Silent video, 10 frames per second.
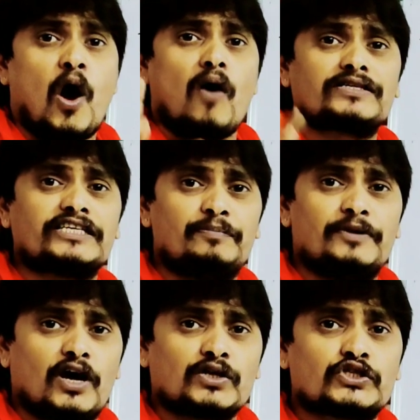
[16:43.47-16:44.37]
Oxygen
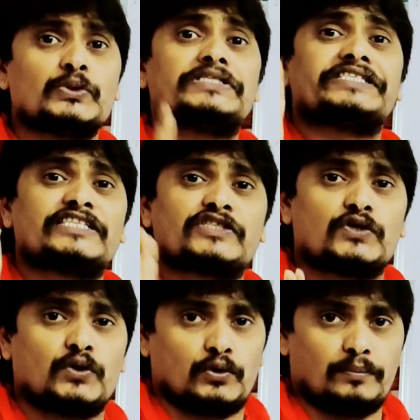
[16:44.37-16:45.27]
belongs to sixth
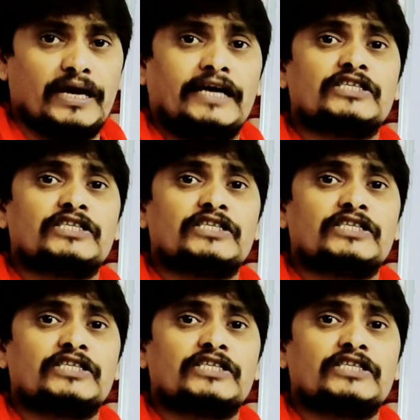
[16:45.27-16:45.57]
group.